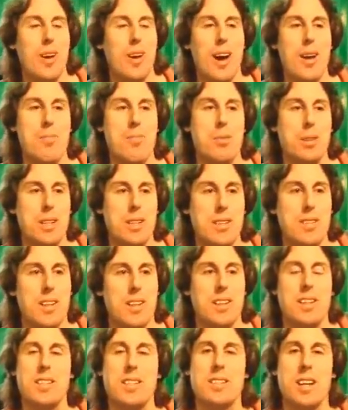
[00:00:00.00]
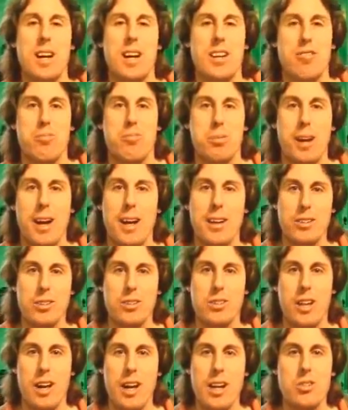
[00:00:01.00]
practical exercises are
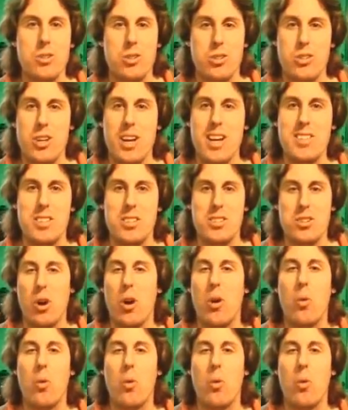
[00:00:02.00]
ways in which we can